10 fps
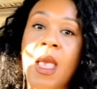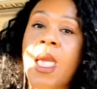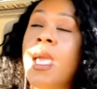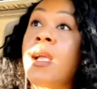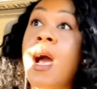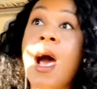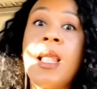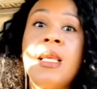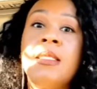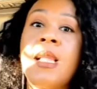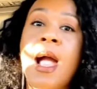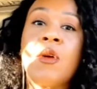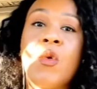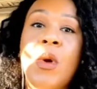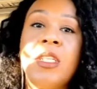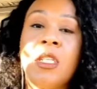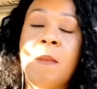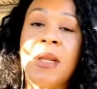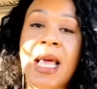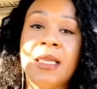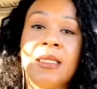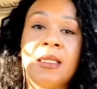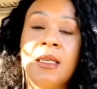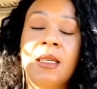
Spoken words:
And God is not going to bless